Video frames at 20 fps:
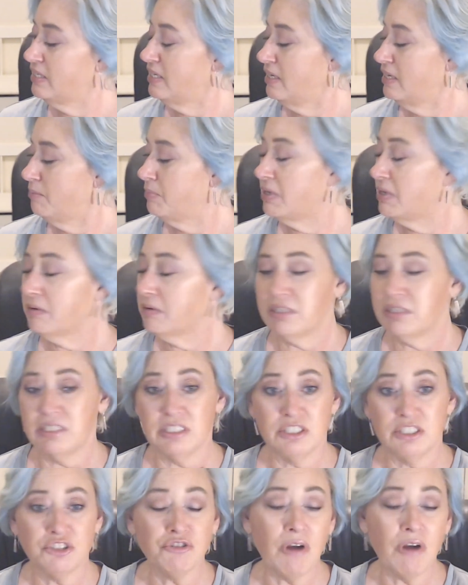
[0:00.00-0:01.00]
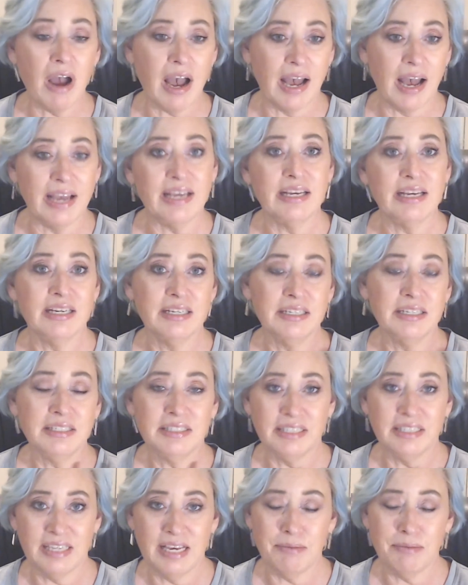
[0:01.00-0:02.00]
But I'm going to try to
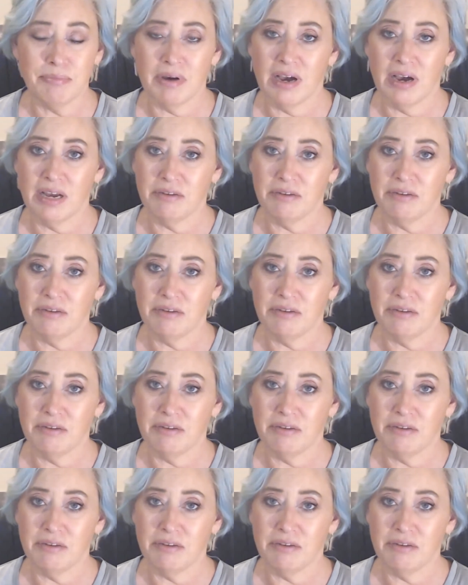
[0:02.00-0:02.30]
keep on